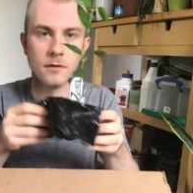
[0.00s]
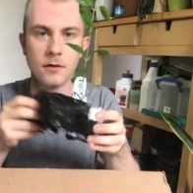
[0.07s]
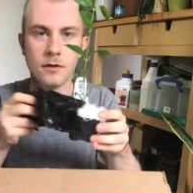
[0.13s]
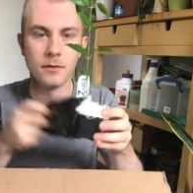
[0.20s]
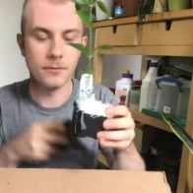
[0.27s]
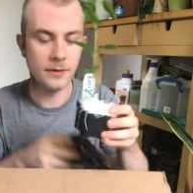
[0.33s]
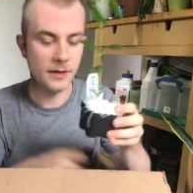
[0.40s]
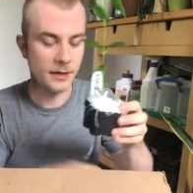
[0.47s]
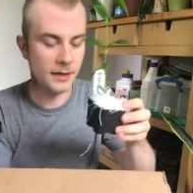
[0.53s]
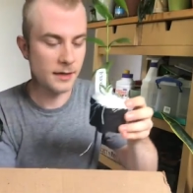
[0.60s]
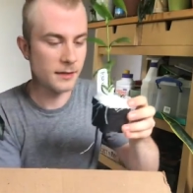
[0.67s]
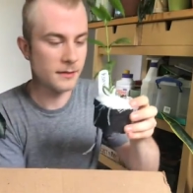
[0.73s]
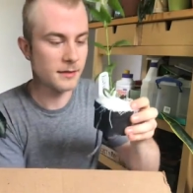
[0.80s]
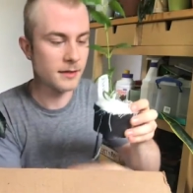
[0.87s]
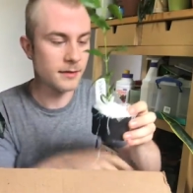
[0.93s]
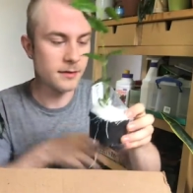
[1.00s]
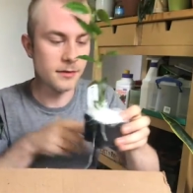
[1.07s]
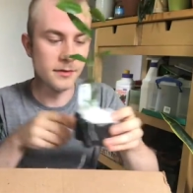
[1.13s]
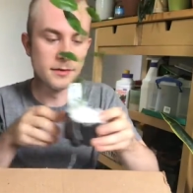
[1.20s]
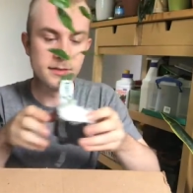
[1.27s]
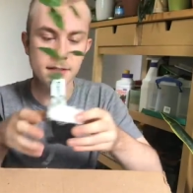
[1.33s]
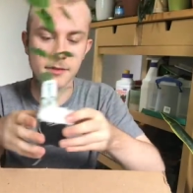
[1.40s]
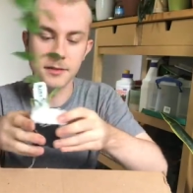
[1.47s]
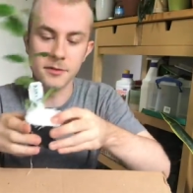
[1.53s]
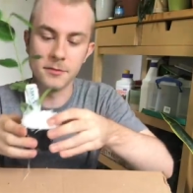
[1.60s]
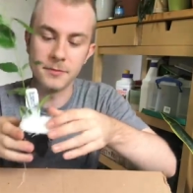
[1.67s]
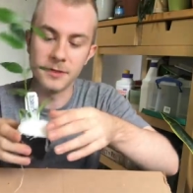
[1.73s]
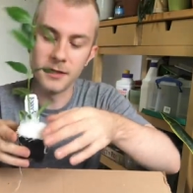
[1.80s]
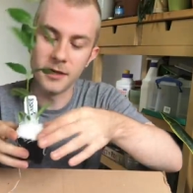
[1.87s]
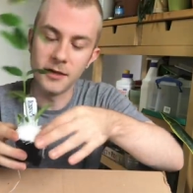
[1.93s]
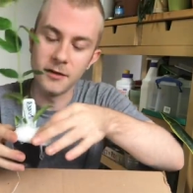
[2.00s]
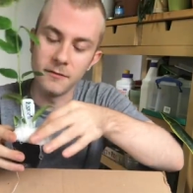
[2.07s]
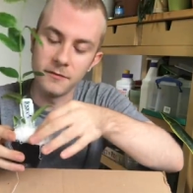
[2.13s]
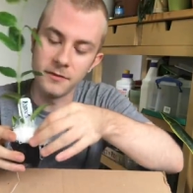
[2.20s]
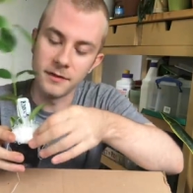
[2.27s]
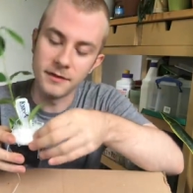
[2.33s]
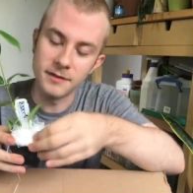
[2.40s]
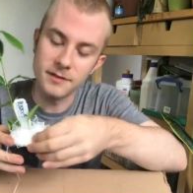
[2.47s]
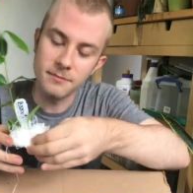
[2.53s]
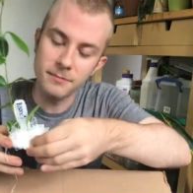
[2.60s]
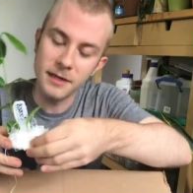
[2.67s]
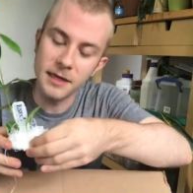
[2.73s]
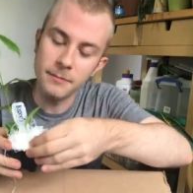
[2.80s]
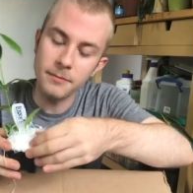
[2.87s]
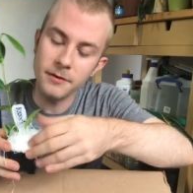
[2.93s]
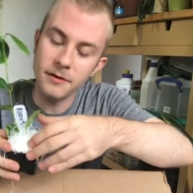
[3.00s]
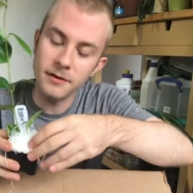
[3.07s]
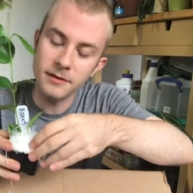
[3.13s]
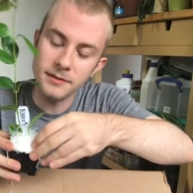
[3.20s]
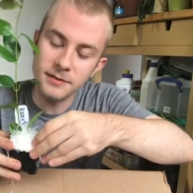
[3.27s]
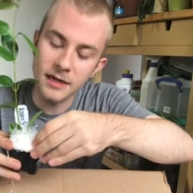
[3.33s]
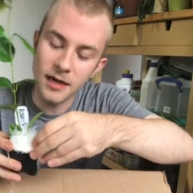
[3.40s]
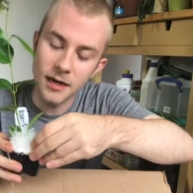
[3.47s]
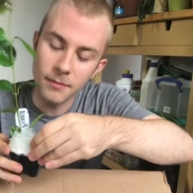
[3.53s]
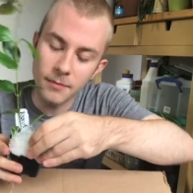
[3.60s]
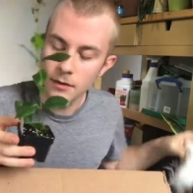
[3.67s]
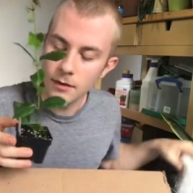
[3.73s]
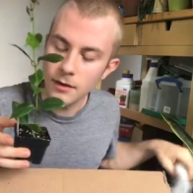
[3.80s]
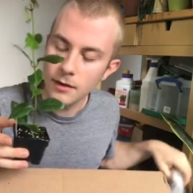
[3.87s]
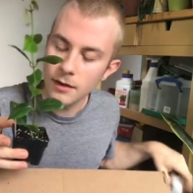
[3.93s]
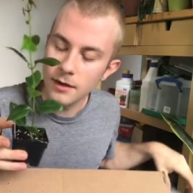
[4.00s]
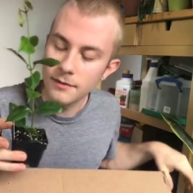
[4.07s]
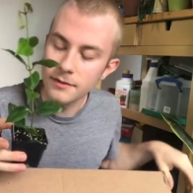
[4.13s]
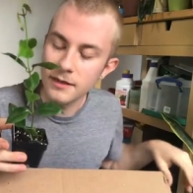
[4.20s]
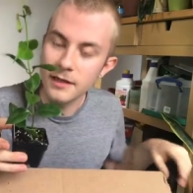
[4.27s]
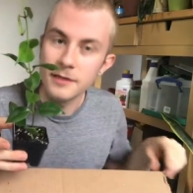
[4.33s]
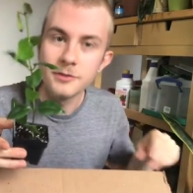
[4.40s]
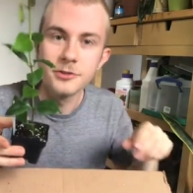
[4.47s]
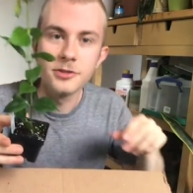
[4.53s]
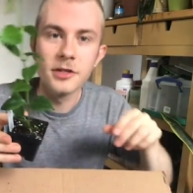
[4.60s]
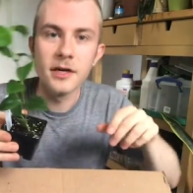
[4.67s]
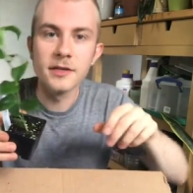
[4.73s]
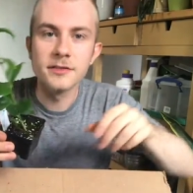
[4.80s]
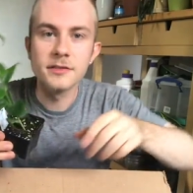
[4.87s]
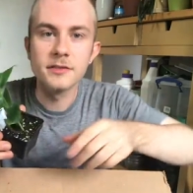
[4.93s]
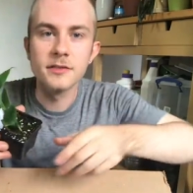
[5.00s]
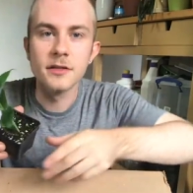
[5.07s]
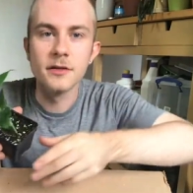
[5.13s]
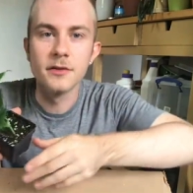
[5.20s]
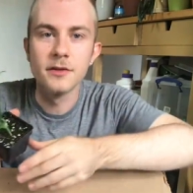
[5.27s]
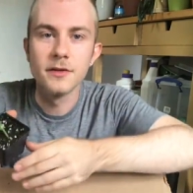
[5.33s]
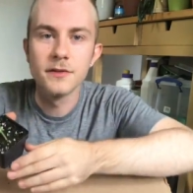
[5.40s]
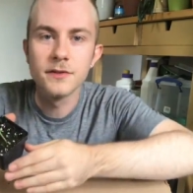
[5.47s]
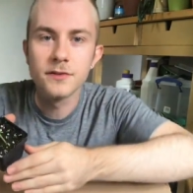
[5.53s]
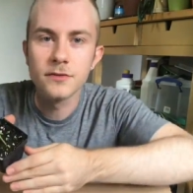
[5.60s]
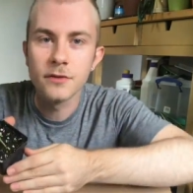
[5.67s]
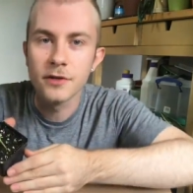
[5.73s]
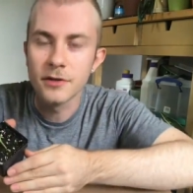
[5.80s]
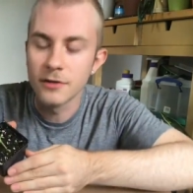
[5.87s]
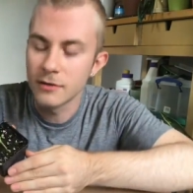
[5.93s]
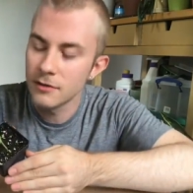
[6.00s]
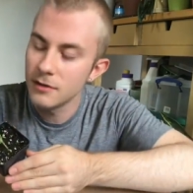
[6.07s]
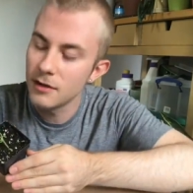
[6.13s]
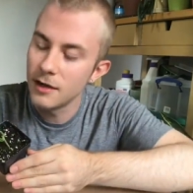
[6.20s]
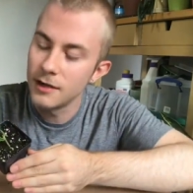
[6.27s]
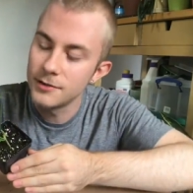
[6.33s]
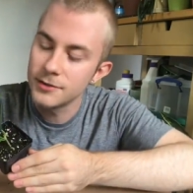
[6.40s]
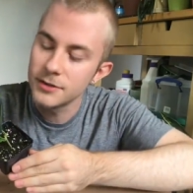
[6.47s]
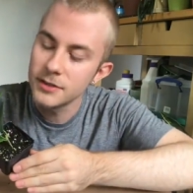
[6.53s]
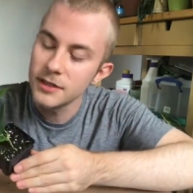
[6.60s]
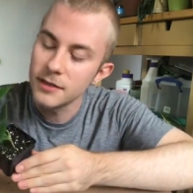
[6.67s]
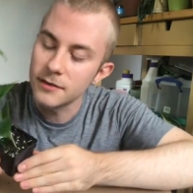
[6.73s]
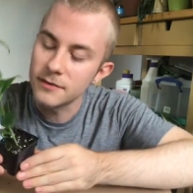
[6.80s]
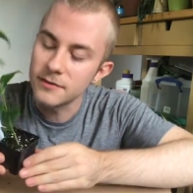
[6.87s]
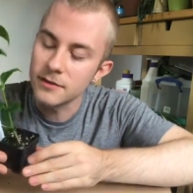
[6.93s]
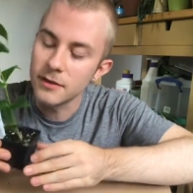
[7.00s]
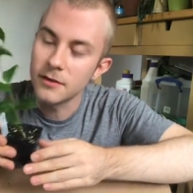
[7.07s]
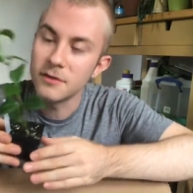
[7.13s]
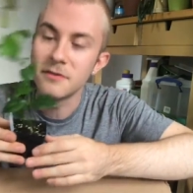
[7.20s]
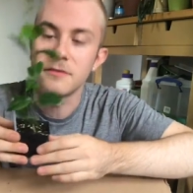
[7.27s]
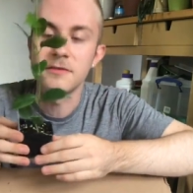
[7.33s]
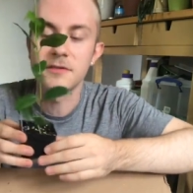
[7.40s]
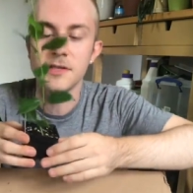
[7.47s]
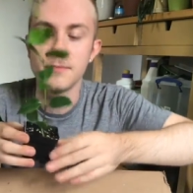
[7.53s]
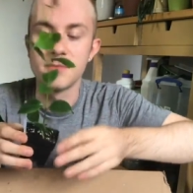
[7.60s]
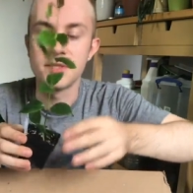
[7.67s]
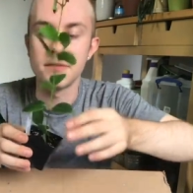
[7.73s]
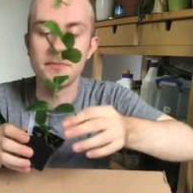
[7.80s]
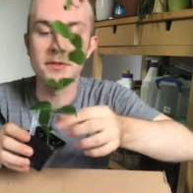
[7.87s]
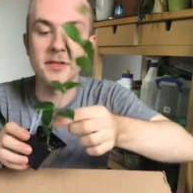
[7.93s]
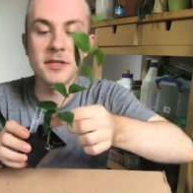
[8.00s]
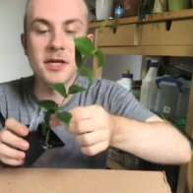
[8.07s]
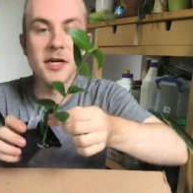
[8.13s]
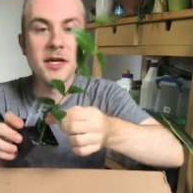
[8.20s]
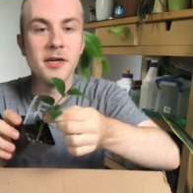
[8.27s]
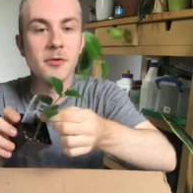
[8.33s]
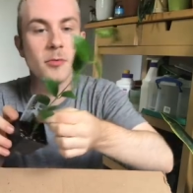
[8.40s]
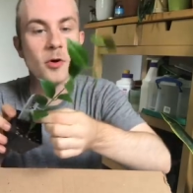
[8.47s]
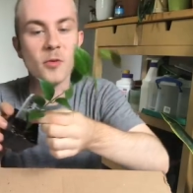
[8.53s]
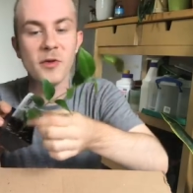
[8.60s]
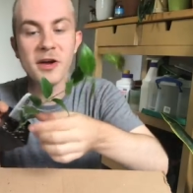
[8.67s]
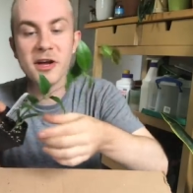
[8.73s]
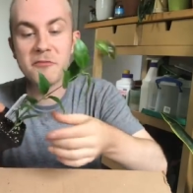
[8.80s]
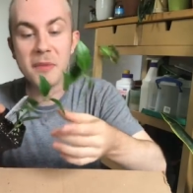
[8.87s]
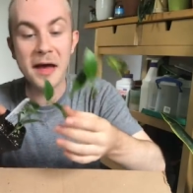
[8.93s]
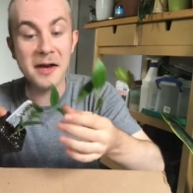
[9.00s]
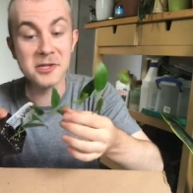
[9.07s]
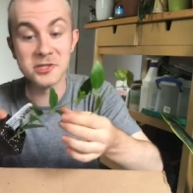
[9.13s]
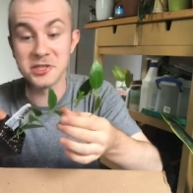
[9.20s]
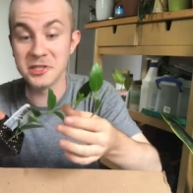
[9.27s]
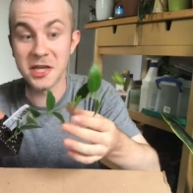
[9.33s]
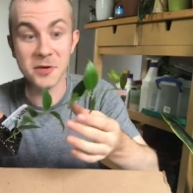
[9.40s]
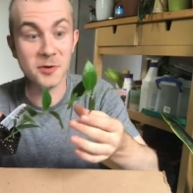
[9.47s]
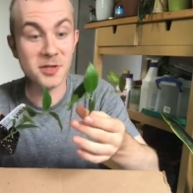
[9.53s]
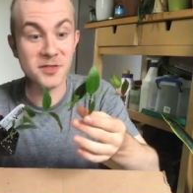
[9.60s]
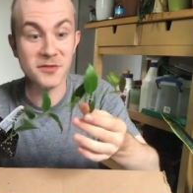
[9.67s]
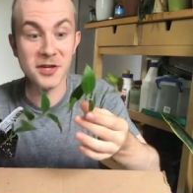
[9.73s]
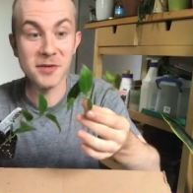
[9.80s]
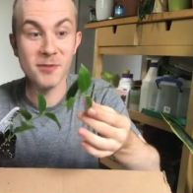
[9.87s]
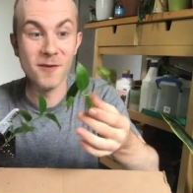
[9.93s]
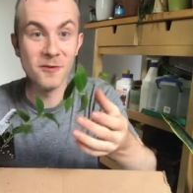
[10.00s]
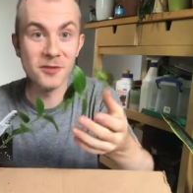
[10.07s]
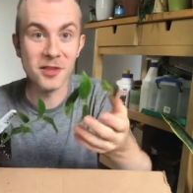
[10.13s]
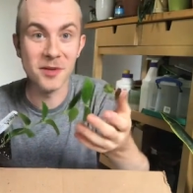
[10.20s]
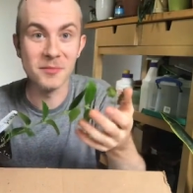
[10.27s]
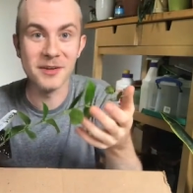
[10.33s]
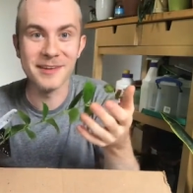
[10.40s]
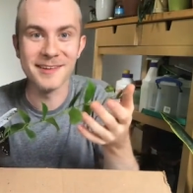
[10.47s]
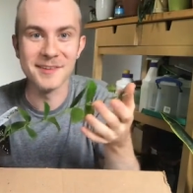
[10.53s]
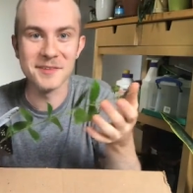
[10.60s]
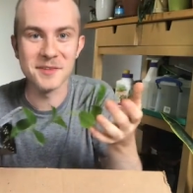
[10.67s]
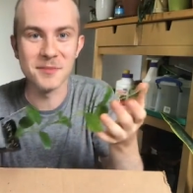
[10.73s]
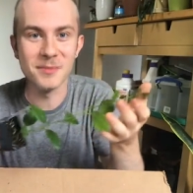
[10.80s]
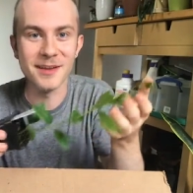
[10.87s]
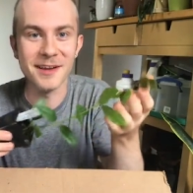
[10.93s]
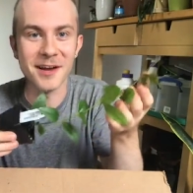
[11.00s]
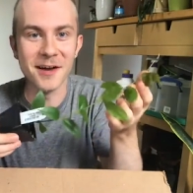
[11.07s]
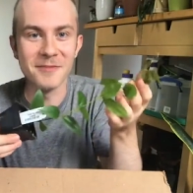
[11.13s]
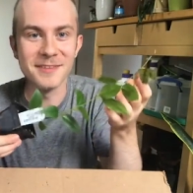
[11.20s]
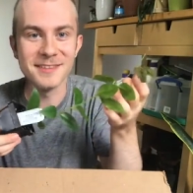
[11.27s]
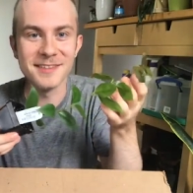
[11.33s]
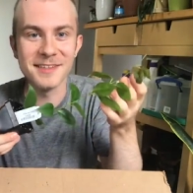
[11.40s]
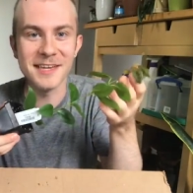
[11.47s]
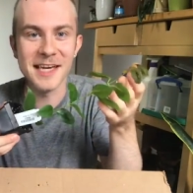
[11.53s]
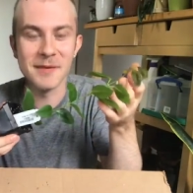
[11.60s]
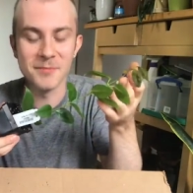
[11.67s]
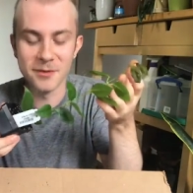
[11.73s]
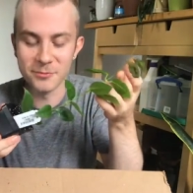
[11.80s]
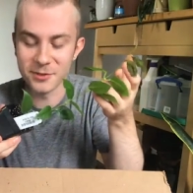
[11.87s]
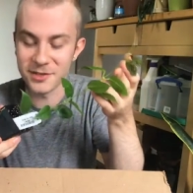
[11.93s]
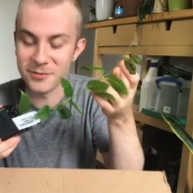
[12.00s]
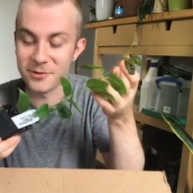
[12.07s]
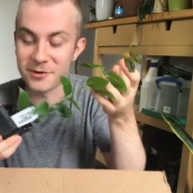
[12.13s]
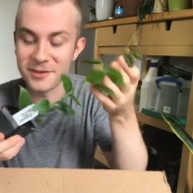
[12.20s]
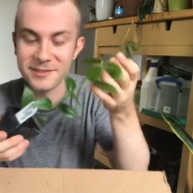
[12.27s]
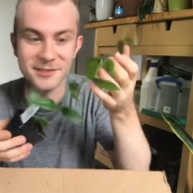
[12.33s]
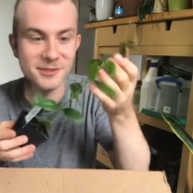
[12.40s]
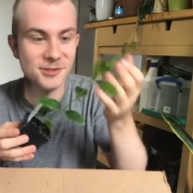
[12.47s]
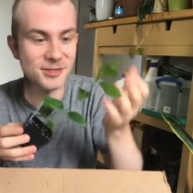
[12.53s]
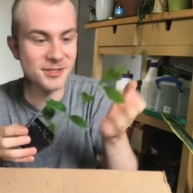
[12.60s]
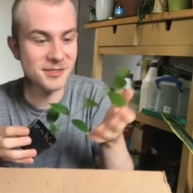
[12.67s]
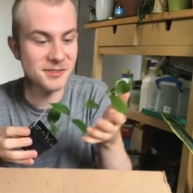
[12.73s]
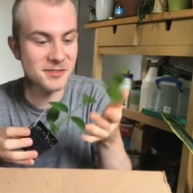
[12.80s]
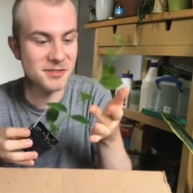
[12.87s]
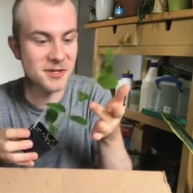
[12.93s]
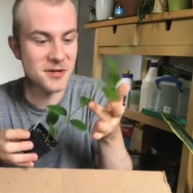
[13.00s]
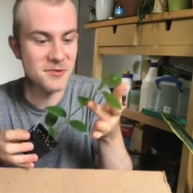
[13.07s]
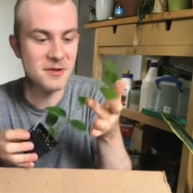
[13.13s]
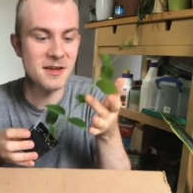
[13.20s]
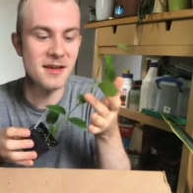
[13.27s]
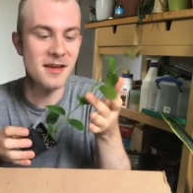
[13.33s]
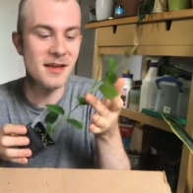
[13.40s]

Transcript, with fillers: Alright, and then there's a little bit of this paper on top, and then just the soil underneath. So it seems to be a way of packaging that works very well for them, because the plant obviously came in really well conditioned. So